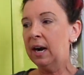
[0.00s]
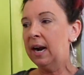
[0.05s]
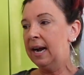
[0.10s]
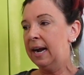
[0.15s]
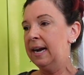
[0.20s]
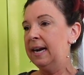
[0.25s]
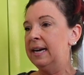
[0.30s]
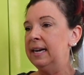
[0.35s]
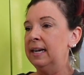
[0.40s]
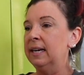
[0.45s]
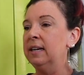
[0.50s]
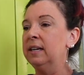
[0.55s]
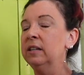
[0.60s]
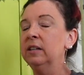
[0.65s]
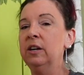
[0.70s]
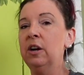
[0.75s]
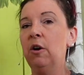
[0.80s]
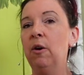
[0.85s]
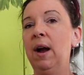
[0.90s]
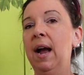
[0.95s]
I
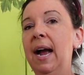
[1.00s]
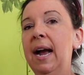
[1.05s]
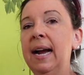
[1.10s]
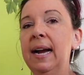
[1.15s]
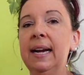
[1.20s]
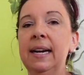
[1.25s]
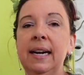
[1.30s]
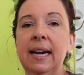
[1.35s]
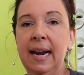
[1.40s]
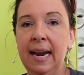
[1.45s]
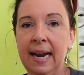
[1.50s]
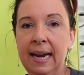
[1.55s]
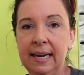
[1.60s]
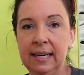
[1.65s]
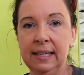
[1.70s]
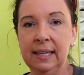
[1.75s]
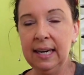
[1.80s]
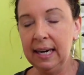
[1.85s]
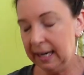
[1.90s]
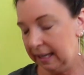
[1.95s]
go ahead
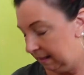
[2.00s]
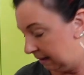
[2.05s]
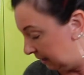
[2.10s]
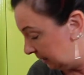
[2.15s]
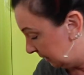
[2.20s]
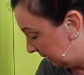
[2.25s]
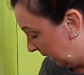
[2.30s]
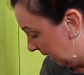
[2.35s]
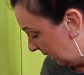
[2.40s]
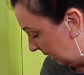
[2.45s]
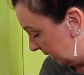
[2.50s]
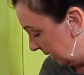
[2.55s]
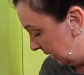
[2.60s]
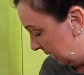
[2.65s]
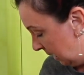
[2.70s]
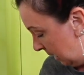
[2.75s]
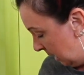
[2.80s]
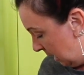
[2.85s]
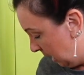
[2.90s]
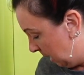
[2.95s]
and kick these on,
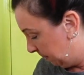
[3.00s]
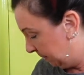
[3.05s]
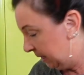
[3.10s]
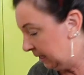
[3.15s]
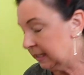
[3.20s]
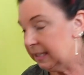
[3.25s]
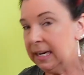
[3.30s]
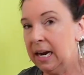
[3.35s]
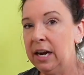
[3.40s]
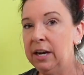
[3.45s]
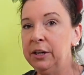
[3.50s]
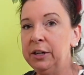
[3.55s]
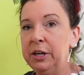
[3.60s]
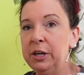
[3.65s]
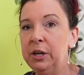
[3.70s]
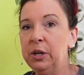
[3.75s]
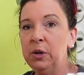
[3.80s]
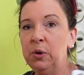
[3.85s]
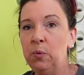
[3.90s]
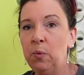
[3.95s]
I'm gonna tell
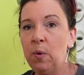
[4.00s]
you